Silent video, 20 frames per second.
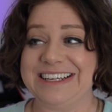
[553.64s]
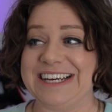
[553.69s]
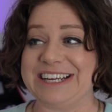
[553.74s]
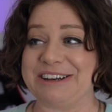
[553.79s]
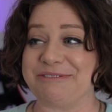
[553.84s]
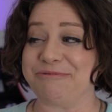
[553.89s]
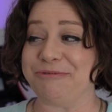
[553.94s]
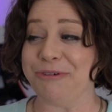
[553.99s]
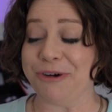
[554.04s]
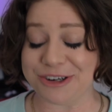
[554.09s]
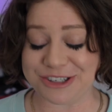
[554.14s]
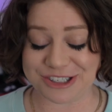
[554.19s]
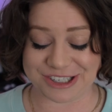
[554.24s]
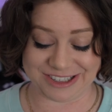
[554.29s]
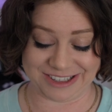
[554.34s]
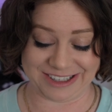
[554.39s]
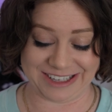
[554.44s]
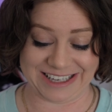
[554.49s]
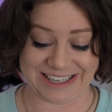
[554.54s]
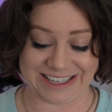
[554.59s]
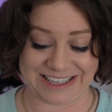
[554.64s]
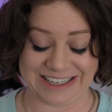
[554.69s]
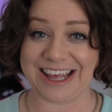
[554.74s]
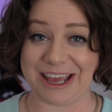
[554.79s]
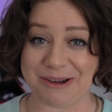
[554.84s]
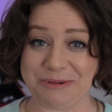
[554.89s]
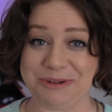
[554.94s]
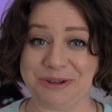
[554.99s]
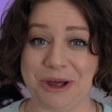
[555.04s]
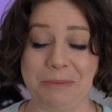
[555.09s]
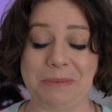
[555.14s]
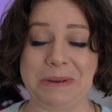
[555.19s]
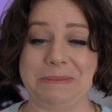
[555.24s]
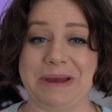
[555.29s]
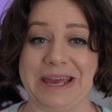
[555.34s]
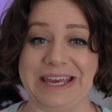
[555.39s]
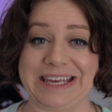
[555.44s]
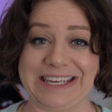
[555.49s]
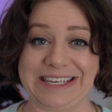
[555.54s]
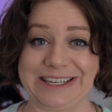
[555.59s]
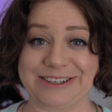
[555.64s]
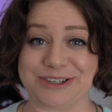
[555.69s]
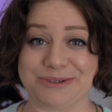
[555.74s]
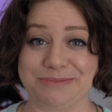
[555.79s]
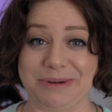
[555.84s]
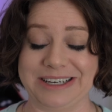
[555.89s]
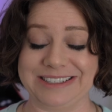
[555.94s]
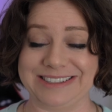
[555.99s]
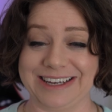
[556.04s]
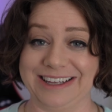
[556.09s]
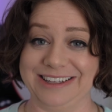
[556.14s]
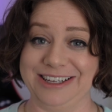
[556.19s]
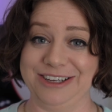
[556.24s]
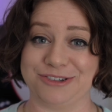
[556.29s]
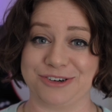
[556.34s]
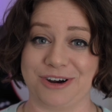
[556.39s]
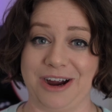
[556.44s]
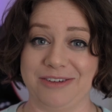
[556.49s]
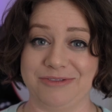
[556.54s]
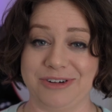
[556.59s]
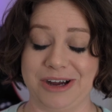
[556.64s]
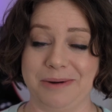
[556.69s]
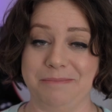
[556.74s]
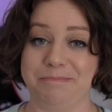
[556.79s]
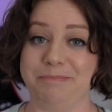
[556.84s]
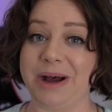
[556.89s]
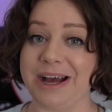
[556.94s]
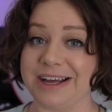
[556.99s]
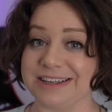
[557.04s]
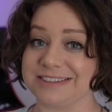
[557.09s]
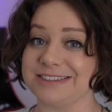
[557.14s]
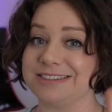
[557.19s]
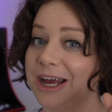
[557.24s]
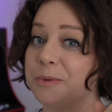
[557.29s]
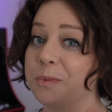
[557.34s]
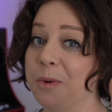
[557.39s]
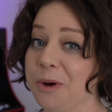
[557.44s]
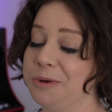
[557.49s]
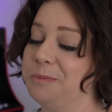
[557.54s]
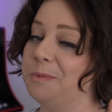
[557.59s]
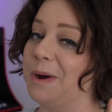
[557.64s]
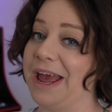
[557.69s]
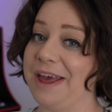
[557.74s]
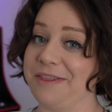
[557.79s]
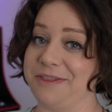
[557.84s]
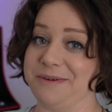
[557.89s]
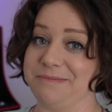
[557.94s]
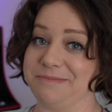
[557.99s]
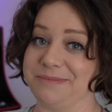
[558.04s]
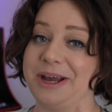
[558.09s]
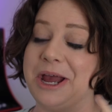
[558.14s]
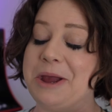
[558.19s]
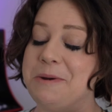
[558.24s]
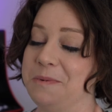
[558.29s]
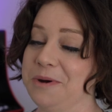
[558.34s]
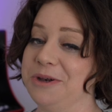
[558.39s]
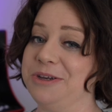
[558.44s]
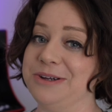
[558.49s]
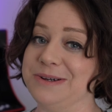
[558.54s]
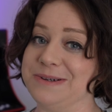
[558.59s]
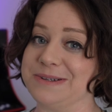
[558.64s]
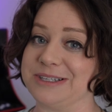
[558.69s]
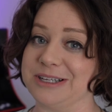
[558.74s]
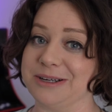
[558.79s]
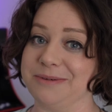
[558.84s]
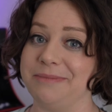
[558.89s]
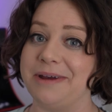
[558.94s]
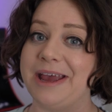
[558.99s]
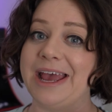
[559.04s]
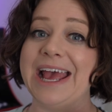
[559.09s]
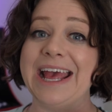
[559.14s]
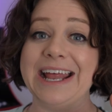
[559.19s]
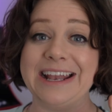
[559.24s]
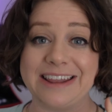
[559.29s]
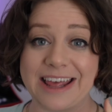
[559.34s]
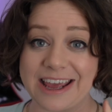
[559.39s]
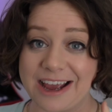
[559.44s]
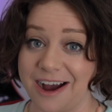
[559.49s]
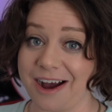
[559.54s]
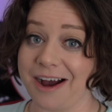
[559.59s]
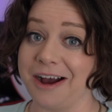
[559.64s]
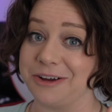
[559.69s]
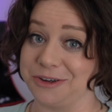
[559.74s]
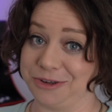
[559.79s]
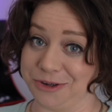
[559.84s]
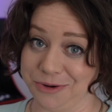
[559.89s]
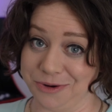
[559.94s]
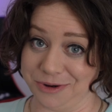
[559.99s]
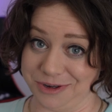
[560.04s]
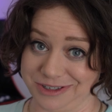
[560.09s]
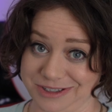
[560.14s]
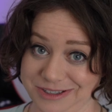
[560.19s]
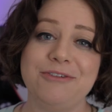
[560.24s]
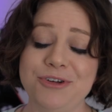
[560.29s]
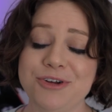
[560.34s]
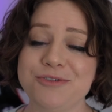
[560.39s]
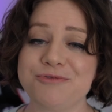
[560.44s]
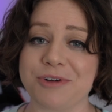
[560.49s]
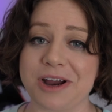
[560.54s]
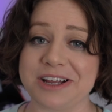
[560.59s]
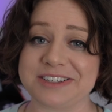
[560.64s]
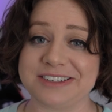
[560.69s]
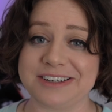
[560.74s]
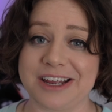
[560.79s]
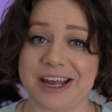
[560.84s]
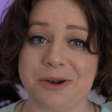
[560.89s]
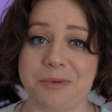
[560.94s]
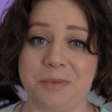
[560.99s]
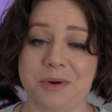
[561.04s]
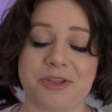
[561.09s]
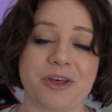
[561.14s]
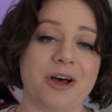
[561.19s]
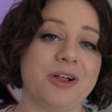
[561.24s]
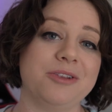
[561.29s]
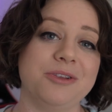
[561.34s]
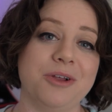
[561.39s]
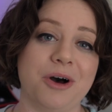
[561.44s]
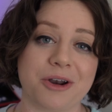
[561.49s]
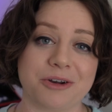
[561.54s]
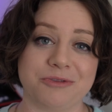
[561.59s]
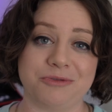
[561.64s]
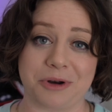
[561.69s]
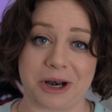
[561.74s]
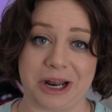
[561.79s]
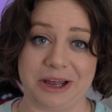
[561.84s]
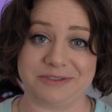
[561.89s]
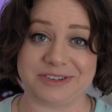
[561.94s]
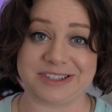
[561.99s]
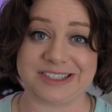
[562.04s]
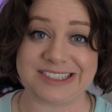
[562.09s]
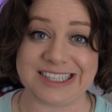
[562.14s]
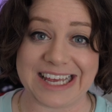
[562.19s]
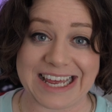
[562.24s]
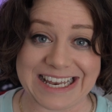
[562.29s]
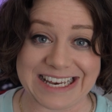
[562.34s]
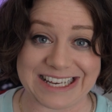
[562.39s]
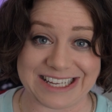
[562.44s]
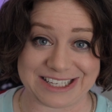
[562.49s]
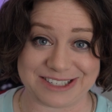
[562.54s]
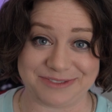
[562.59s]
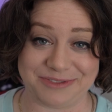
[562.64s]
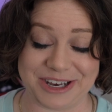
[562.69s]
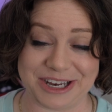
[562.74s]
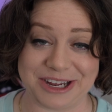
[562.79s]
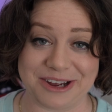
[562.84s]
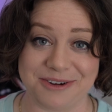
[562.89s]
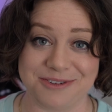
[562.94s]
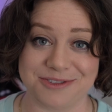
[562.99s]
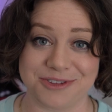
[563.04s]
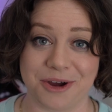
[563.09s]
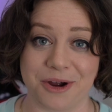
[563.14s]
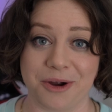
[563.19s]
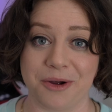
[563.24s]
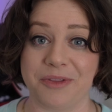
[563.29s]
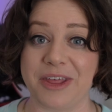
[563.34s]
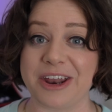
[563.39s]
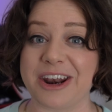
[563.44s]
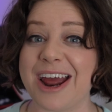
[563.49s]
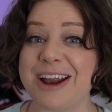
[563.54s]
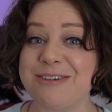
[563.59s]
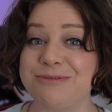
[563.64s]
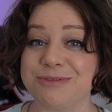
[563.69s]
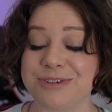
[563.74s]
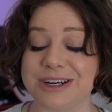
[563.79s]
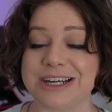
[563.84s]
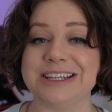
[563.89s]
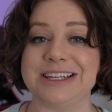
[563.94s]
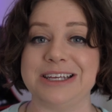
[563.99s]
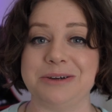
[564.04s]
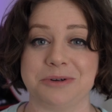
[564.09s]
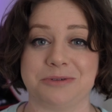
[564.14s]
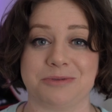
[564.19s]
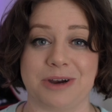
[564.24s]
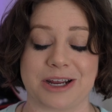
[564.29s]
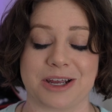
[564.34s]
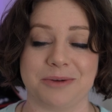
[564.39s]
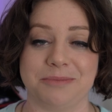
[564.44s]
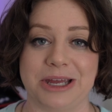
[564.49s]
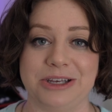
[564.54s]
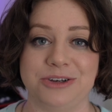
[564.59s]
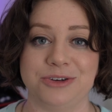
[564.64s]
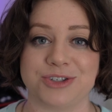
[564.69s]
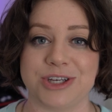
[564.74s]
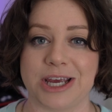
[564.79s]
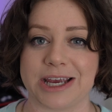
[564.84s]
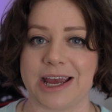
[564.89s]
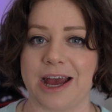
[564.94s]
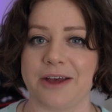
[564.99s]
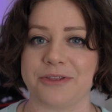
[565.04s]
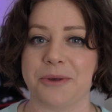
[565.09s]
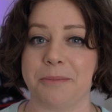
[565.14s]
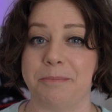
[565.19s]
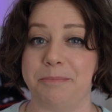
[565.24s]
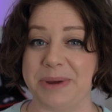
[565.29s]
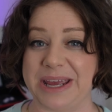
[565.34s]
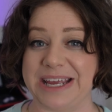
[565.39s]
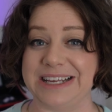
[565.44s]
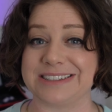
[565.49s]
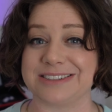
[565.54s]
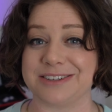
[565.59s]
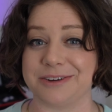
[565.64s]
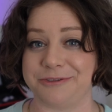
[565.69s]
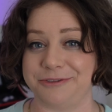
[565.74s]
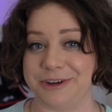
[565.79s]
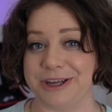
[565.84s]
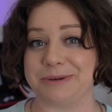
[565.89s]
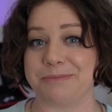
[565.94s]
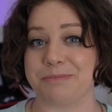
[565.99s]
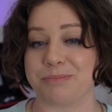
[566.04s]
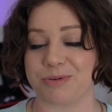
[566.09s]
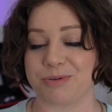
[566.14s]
And unfortunately, they will not be making it to my daily driver, but I would wear them, I would use them, and they are good. If you've resonated with a lot of what I've said in this video though, then I really would recommend you check out the Beats Fit